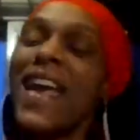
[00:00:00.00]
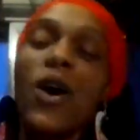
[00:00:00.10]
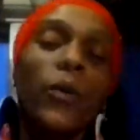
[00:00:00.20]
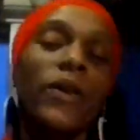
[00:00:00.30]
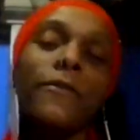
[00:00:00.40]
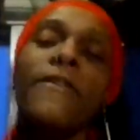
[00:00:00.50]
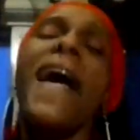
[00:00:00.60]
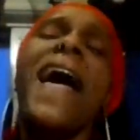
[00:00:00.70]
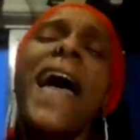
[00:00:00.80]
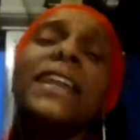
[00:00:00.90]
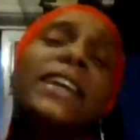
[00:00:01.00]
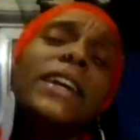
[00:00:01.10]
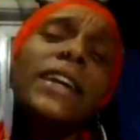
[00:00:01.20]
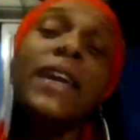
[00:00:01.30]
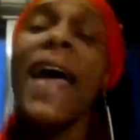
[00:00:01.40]
We
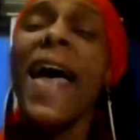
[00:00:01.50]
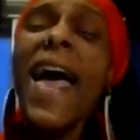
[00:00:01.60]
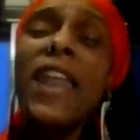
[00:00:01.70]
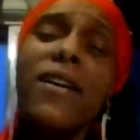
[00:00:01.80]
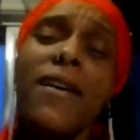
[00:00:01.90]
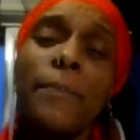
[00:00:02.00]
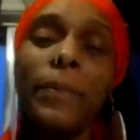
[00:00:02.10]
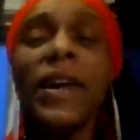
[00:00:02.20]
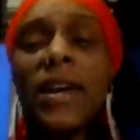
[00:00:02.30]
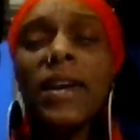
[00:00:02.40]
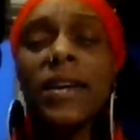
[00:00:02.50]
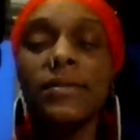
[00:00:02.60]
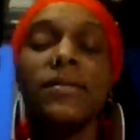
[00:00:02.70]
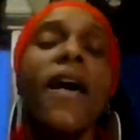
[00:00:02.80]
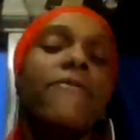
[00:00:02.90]
finally got a
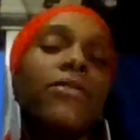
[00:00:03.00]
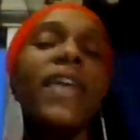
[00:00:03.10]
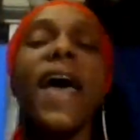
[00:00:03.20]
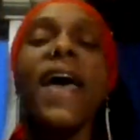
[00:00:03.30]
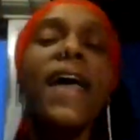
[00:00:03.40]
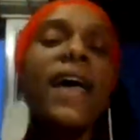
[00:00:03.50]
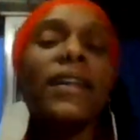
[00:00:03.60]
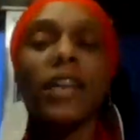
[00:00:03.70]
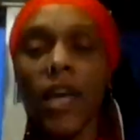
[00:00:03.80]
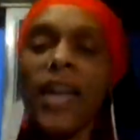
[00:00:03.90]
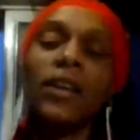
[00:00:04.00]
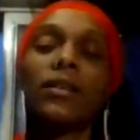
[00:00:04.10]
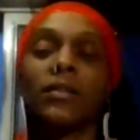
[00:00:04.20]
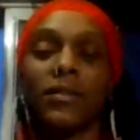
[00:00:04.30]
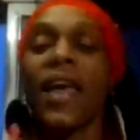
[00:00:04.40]
piece of that cake.
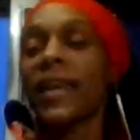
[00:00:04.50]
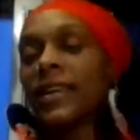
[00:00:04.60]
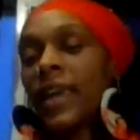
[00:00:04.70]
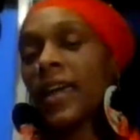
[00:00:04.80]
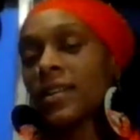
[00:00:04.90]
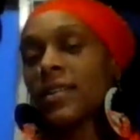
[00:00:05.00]
Cake.